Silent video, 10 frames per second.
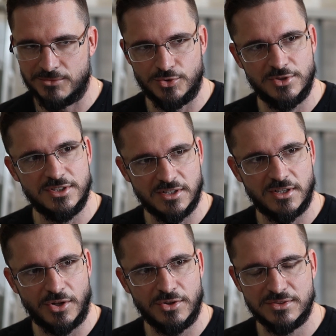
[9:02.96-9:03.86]
do it
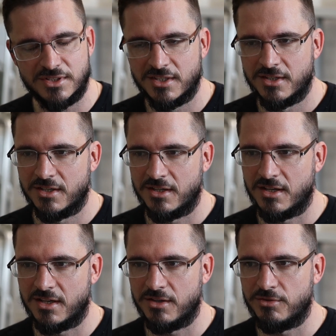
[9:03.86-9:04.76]
alone.
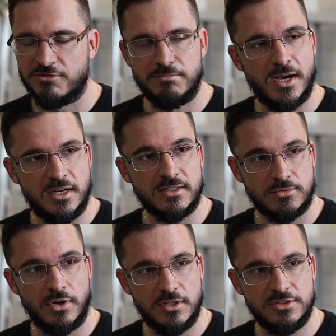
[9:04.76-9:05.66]
With better
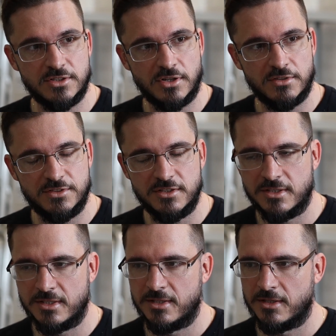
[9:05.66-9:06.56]
quality coffee,
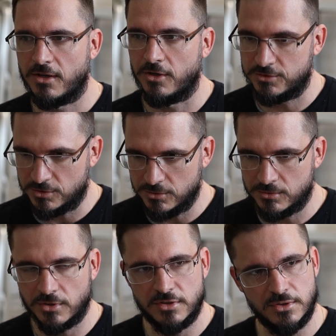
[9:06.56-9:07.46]
also
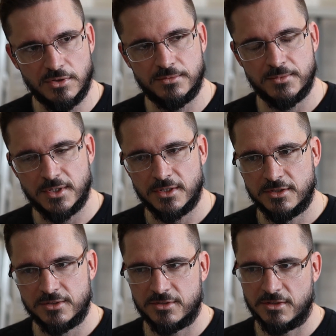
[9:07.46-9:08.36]
conilon.
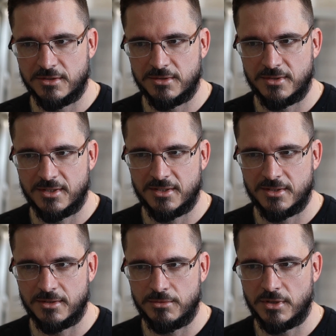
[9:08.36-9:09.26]

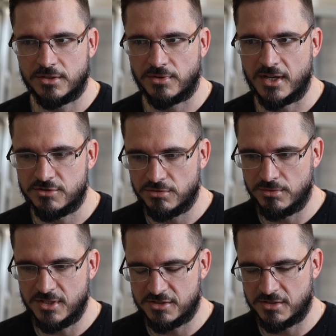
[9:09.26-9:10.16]
So we are trying to
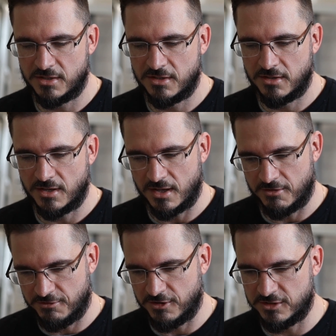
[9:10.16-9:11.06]
reach
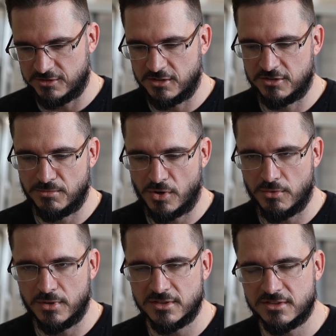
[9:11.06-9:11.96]
first the
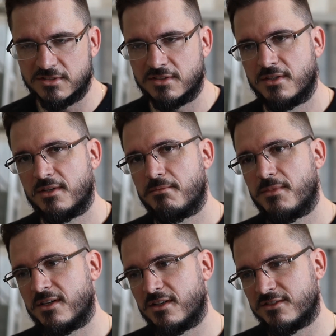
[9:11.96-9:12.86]
small ones
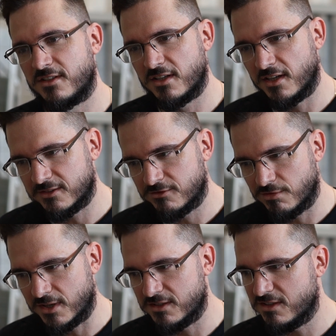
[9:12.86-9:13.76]
because they are
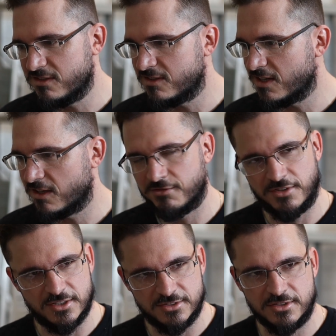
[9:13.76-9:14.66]
trendy, they are
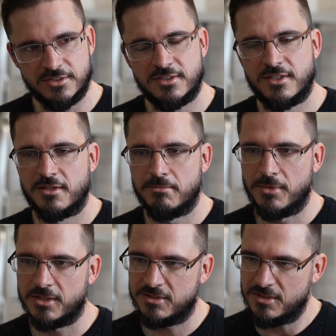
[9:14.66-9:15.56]
faster,
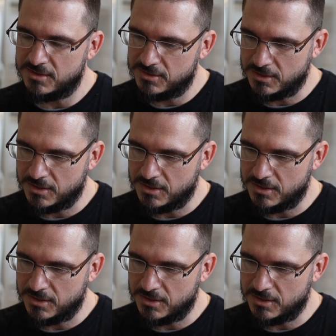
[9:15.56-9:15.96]
but